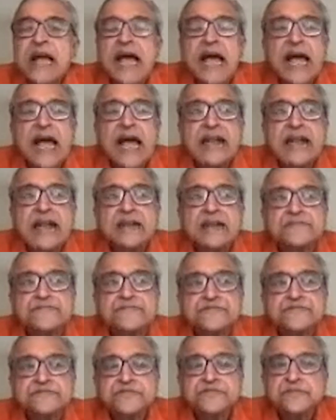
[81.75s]
And
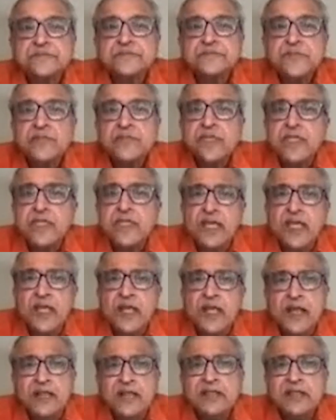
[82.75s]

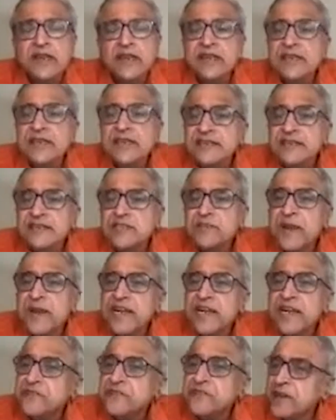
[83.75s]
the reasons
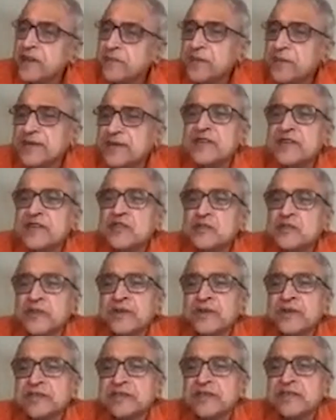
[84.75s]
may differ person to
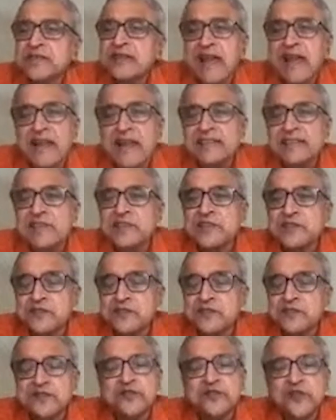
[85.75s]
person in this
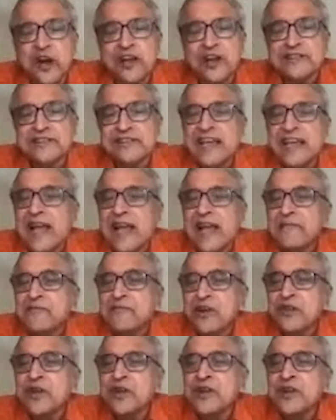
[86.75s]
short thing. I'm
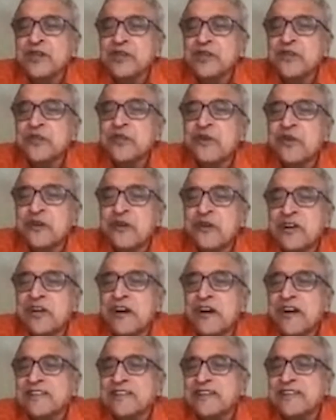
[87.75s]
not going to go
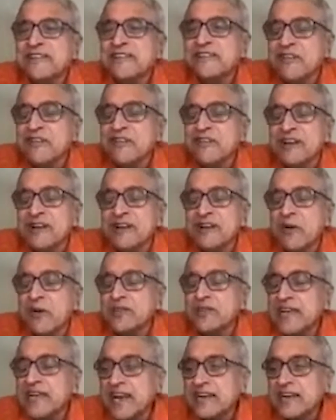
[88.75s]
on talking
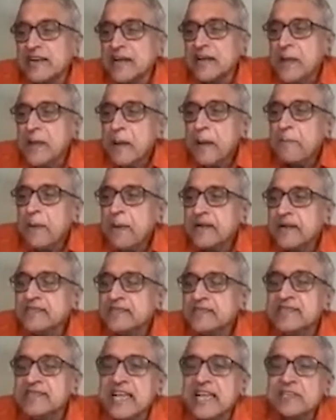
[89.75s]
about that, but
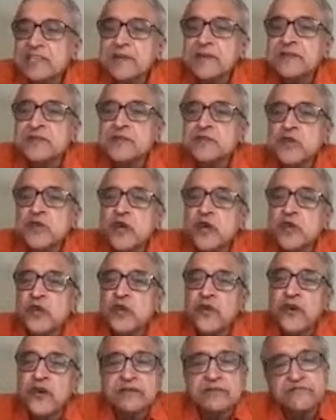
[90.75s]
this has been so
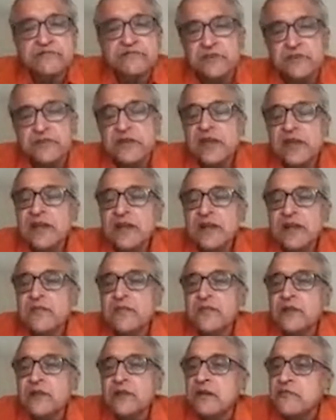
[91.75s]
for,
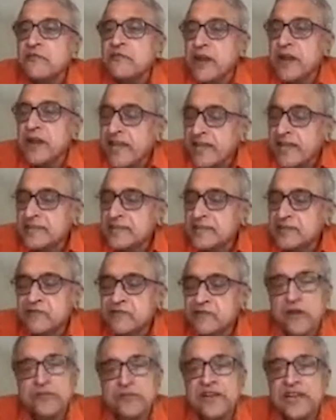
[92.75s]
for, uh, for ages
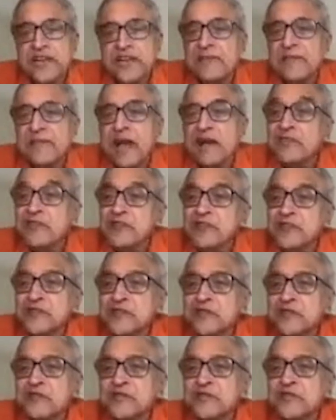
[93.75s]
from the time I was a
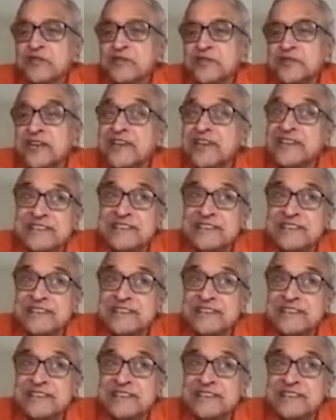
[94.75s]
school student.